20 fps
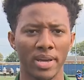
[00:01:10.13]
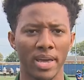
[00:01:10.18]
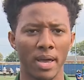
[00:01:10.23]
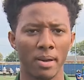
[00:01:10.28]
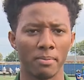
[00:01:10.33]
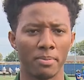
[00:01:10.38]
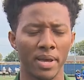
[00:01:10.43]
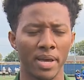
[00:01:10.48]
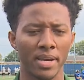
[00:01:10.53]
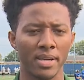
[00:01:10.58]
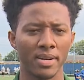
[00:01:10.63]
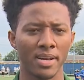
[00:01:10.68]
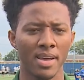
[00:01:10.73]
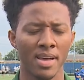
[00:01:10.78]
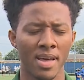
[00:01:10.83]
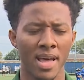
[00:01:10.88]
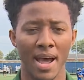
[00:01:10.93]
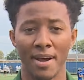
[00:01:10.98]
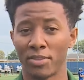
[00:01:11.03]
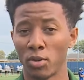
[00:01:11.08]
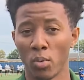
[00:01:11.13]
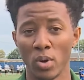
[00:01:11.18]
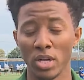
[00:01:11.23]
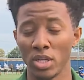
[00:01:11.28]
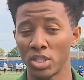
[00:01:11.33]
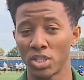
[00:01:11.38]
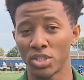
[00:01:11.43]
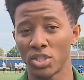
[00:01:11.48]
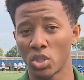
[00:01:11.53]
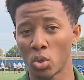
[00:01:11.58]
campaign after winning
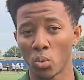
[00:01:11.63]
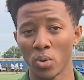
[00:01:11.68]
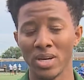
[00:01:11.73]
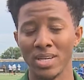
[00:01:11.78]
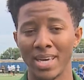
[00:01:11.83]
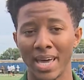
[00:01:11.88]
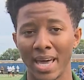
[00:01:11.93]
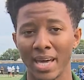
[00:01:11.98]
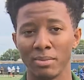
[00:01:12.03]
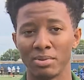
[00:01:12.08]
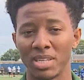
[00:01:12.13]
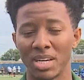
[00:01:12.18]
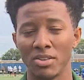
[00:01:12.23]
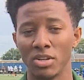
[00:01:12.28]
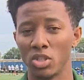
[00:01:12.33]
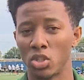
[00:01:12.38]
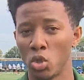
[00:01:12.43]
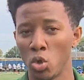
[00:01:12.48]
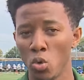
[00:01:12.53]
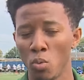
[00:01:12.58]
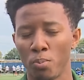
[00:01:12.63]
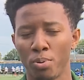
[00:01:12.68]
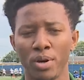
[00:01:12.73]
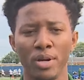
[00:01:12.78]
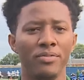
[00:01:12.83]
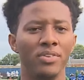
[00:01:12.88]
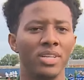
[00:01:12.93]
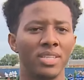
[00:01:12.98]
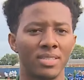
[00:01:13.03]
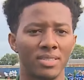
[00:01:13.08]
just three games in the two
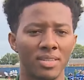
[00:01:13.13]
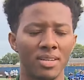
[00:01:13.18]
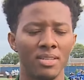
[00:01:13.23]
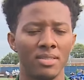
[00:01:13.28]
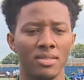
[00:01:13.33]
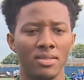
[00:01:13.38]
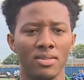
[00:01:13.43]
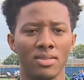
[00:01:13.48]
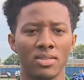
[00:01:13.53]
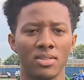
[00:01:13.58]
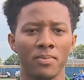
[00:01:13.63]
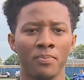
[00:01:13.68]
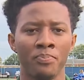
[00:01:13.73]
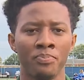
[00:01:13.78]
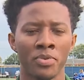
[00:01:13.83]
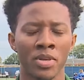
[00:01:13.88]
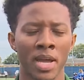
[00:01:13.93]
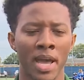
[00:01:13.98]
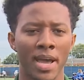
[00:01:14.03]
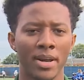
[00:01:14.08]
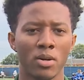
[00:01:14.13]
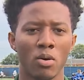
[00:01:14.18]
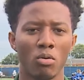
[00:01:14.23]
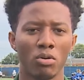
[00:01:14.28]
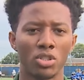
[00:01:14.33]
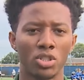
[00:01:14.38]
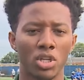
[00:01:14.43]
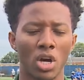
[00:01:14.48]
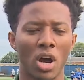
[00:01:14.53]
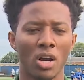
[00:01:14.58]
previous seasons. Head
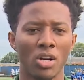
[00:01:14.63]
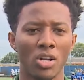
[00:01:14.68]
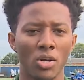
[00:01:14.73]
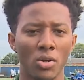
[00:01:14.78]
coach Sean